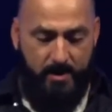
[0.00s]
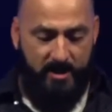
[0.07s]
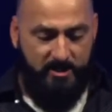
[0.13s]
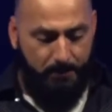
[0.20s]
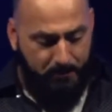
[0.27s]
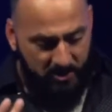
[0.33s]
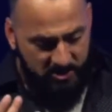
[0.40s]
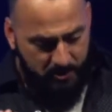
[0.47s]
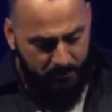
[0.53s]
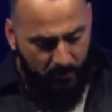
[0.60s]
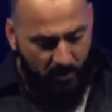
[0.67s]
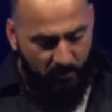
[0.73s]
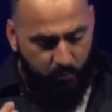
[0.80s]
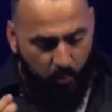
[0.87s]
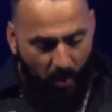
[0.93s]
It's a principle
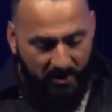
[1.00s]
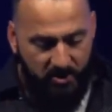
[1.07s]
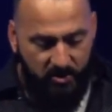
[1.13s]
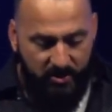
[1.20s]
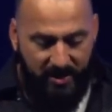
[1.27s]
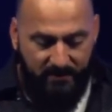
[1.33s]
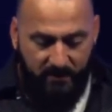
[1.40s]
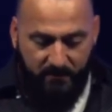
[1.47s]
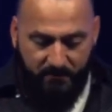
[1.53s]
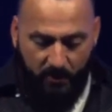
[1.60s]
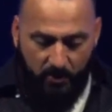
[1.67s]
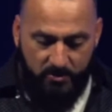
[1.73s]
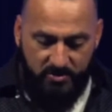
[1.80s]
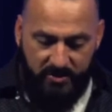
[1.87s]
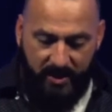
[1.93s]
of what are you giving
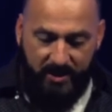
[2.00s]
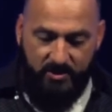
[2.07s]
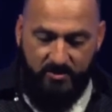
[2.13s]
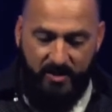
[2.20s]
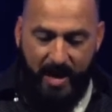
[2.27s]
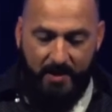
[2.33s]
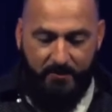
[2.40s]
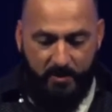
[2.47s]
first in your life?